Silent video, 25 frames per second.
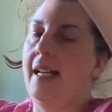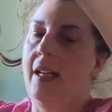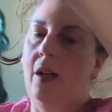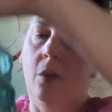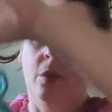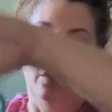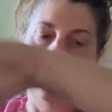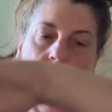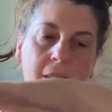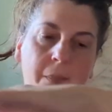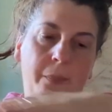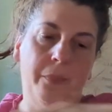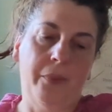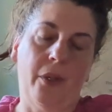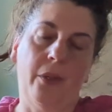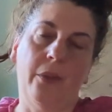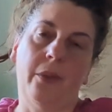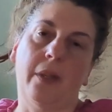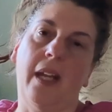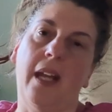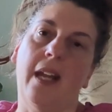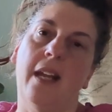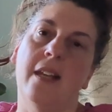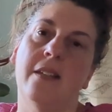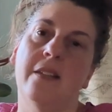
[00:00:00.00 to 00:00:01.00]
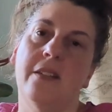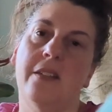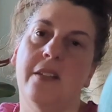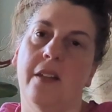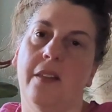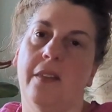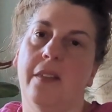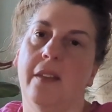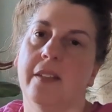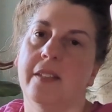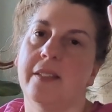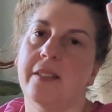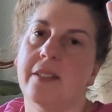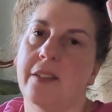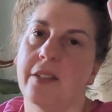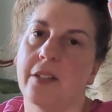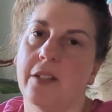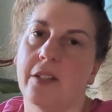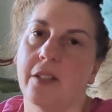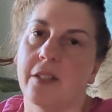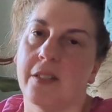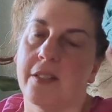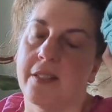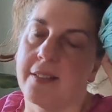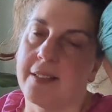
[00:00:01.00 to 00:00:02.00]
only broke into this
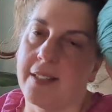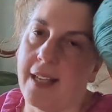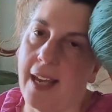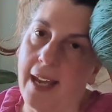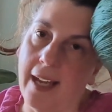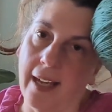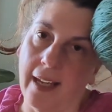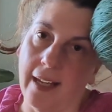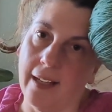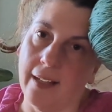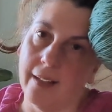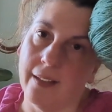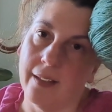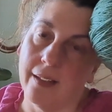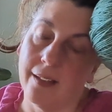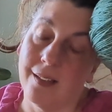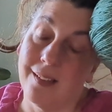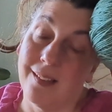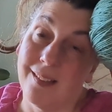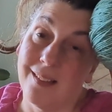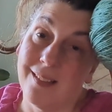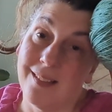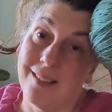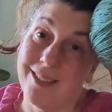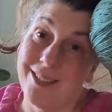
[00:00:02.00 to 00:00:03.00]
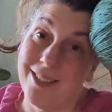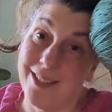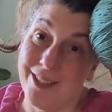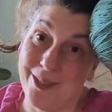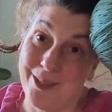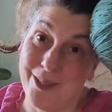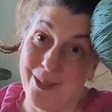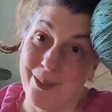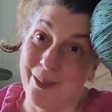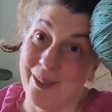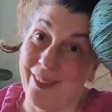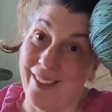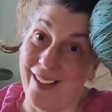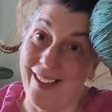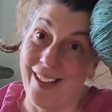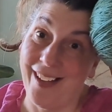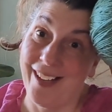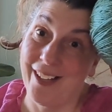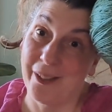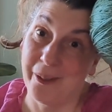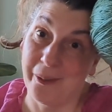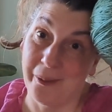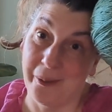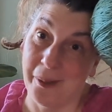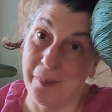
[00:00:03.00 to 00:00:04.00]
third skein to do the
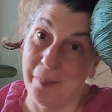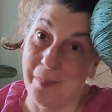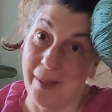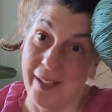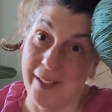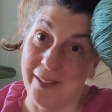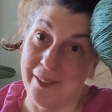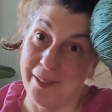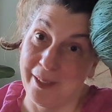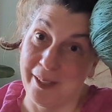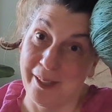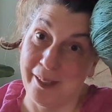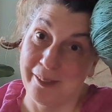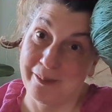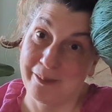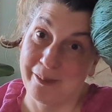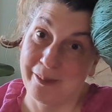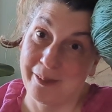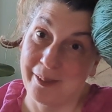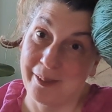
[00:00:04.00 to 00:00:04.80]
I-cord bind off.